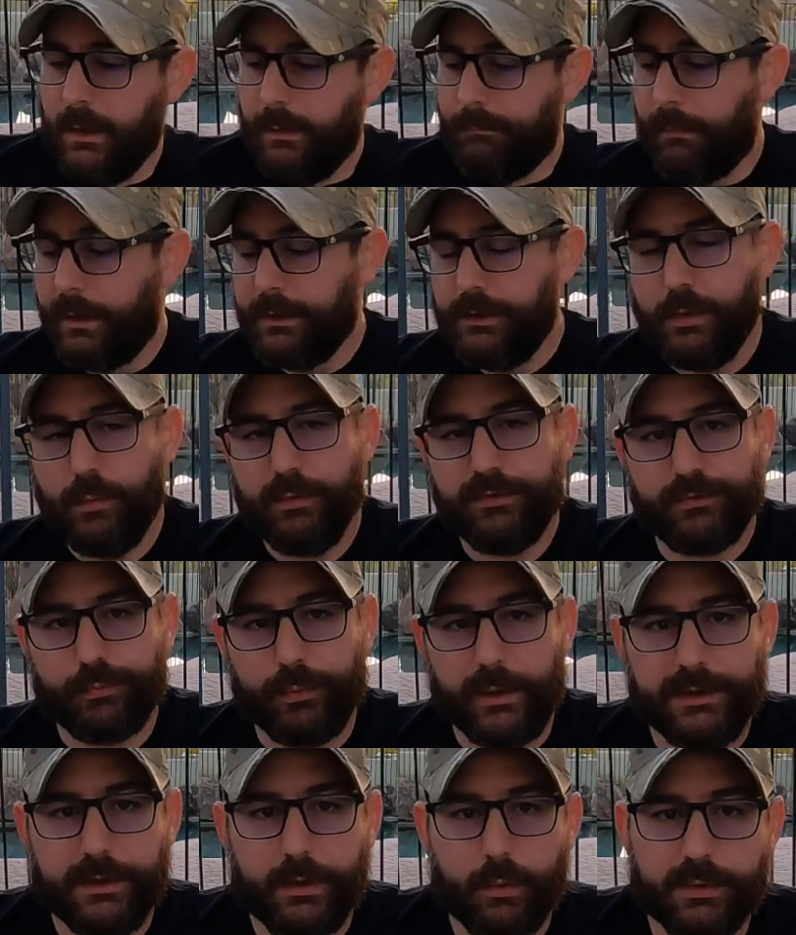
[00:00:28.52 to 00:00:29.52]
my newest
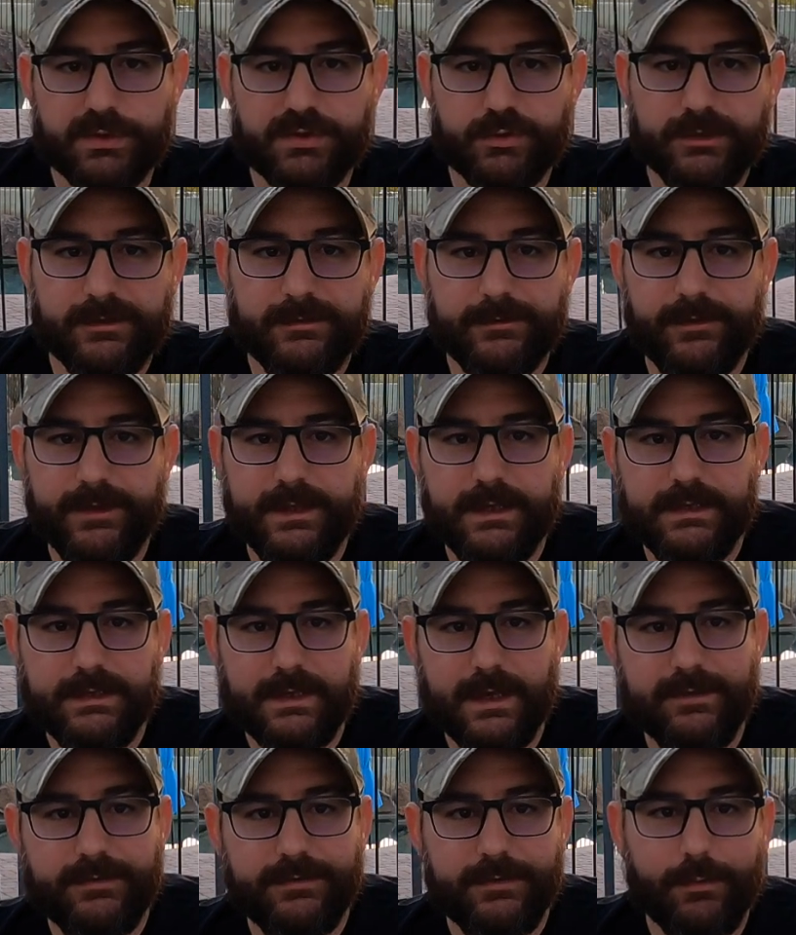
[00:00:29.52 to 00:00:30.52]
radio, which is the
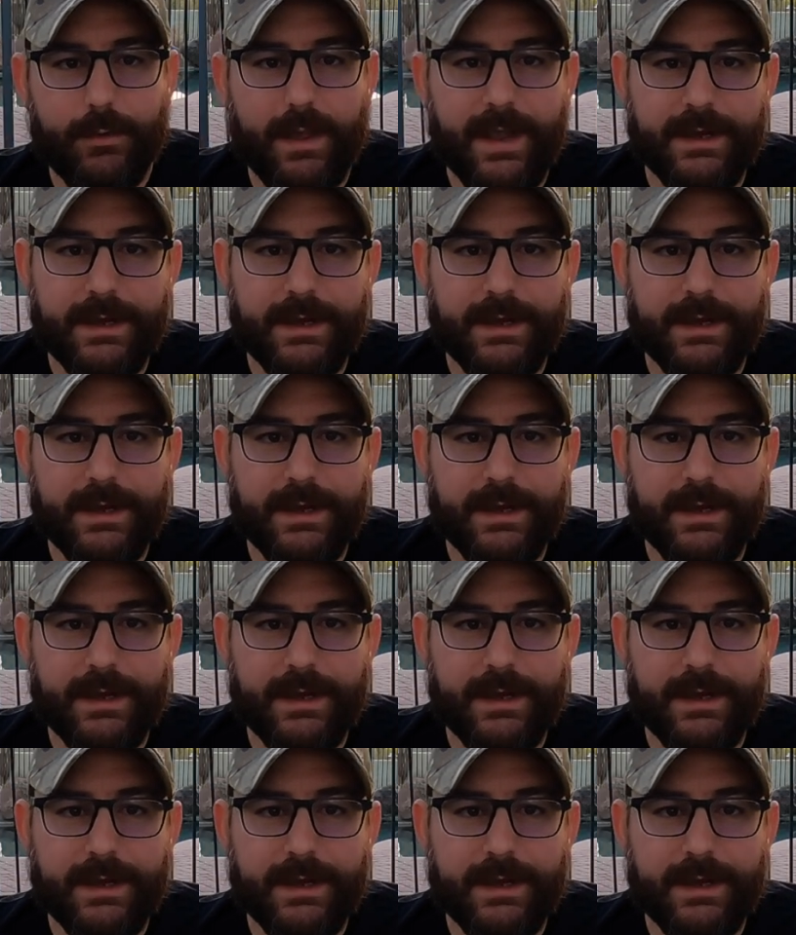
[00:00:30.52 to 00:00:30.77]
Yaesu